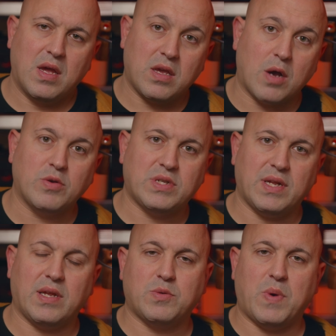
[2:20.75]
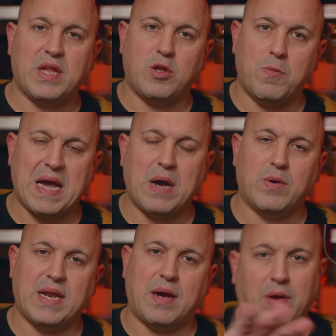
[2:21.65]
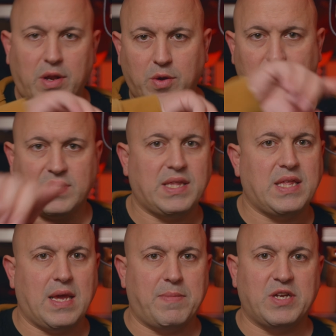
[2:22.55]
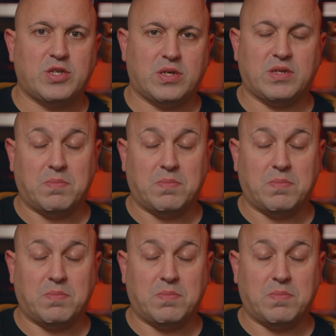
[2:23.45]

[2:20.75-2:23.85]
Ghosting is when you power down and you can see the image